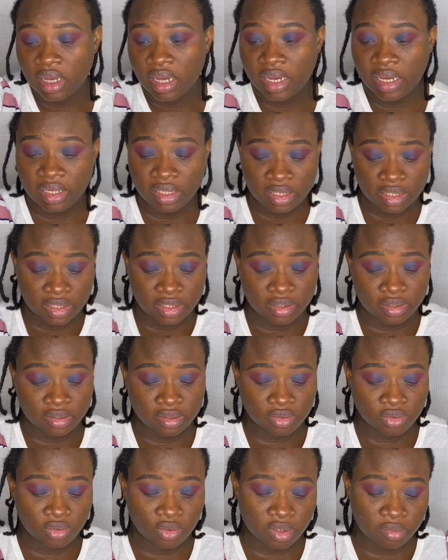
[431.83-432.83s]

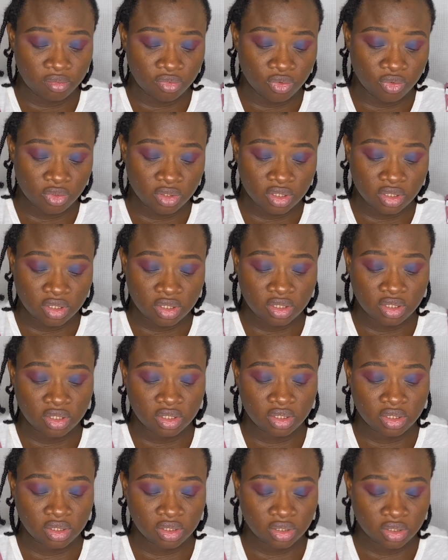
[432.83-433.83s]
Eyeliner. So I'm using
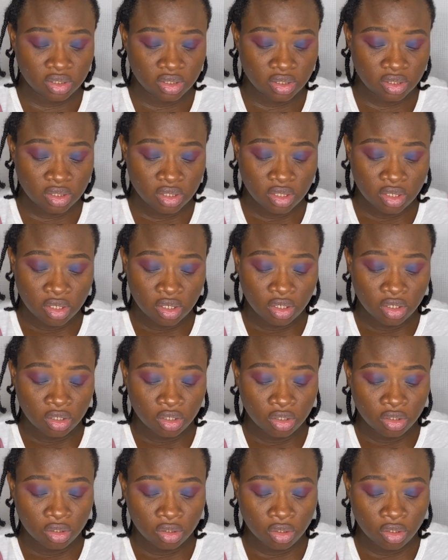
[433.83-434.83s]
this
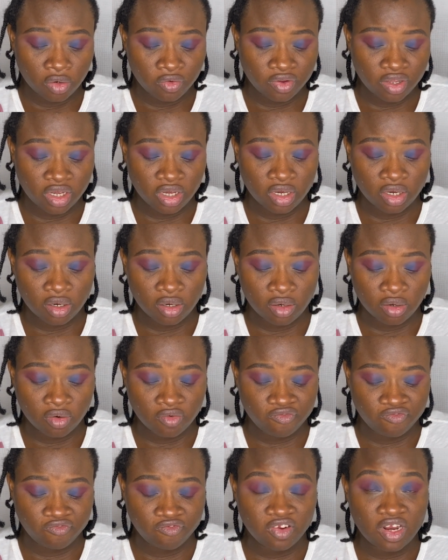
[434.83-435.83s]

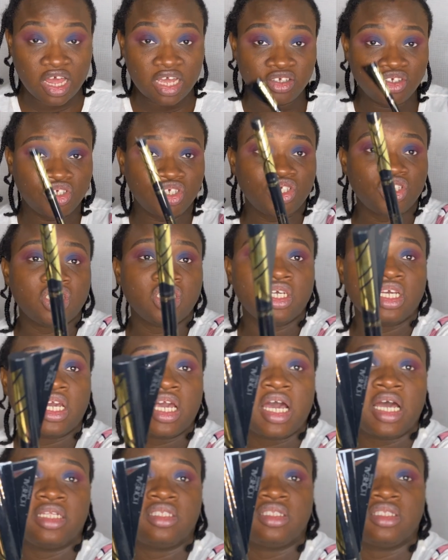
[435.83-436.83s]
L'Oreal Flash
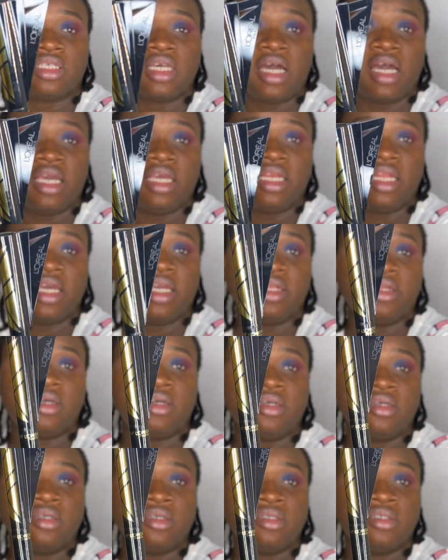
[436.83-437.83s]
Cut
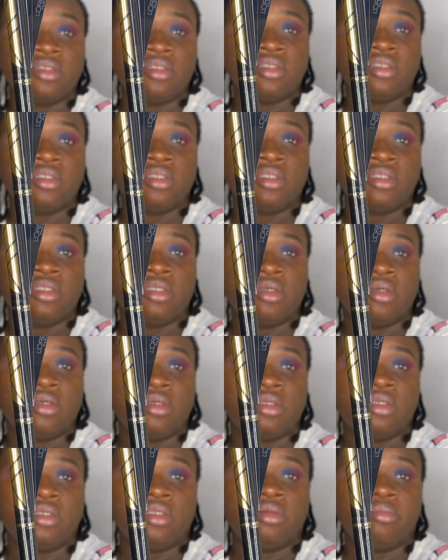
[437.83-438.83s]
Eyeliner
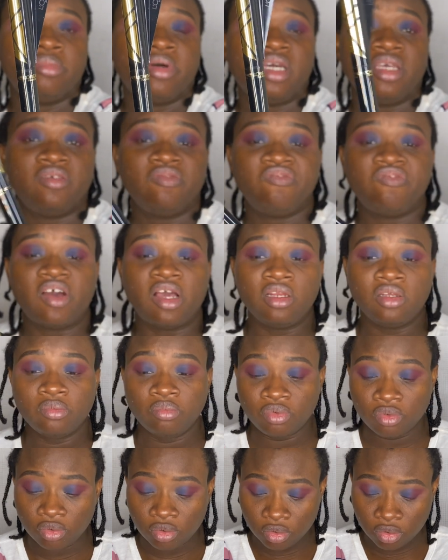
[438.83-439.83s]
by
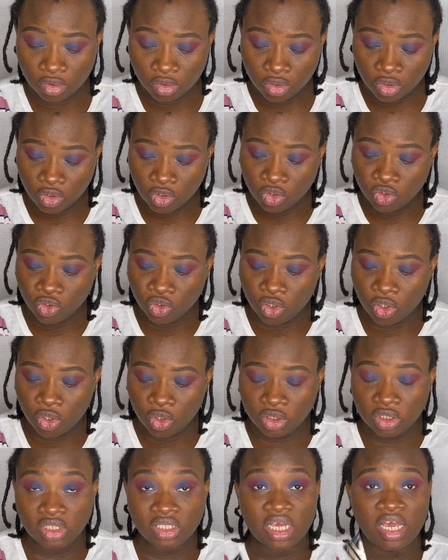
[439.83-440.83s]
Infallible.
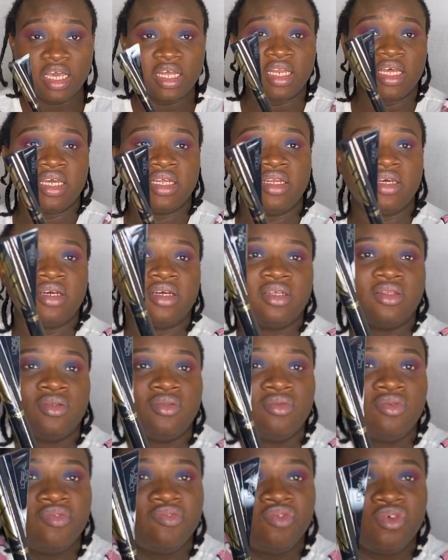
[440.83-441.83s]
So this eyeliner, I
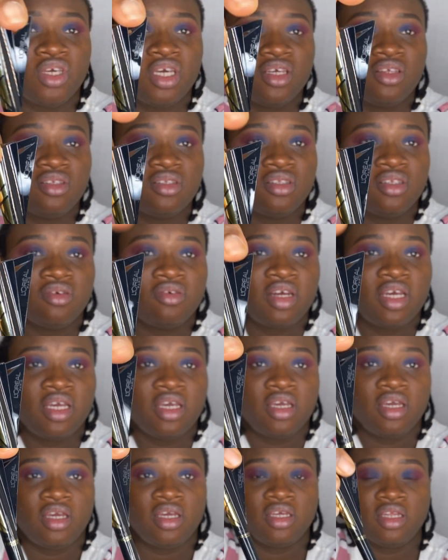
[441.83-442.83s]
don't know if you guys see right
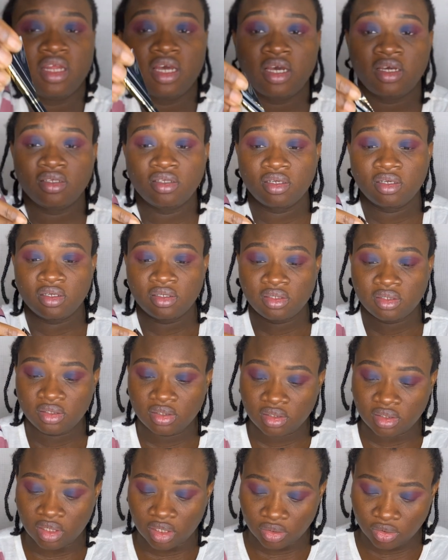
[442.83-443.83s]
here, it has a
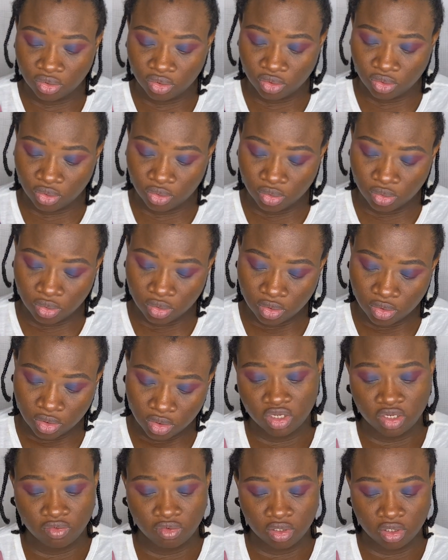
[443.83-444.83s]
stencil.
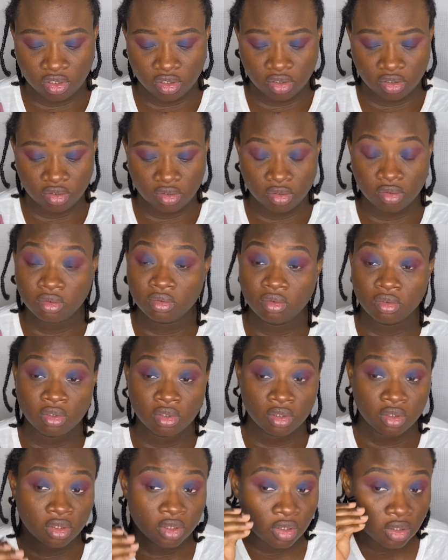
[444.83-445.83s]
There we go.
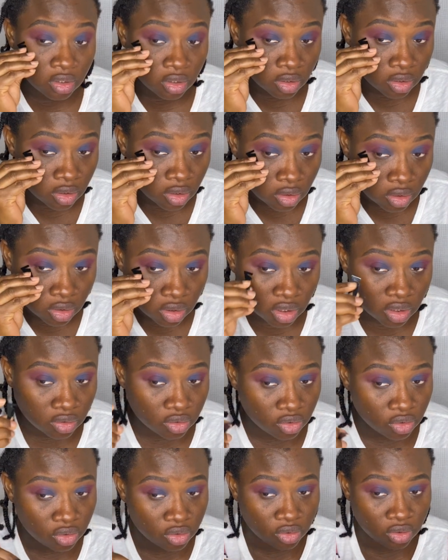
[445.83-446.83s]
How
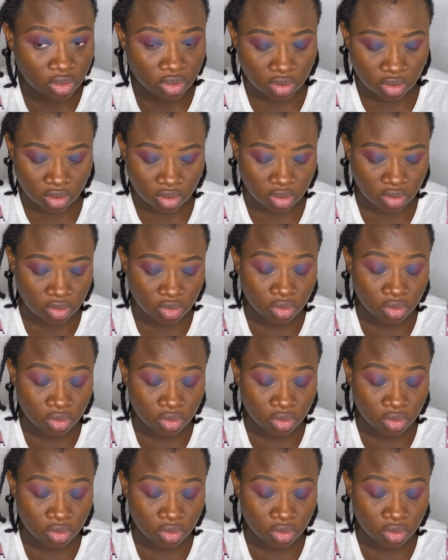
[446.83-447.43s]
do you do this?